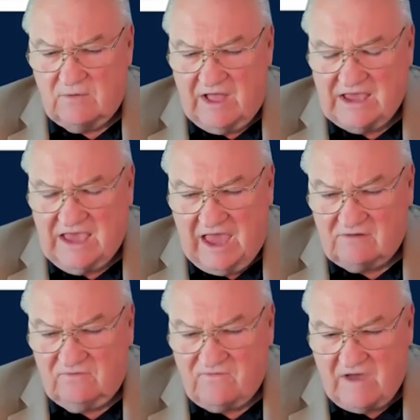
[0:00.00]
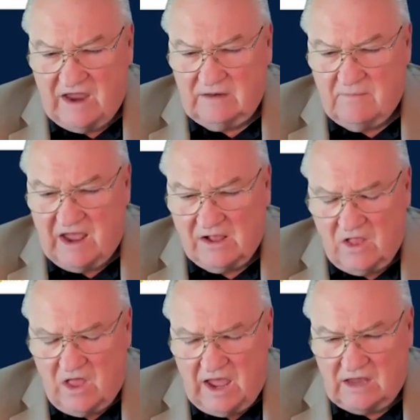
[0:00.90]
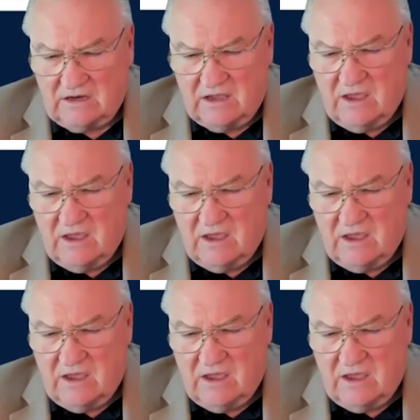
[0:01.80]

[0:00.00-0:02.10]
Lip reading: well, I can't find my client.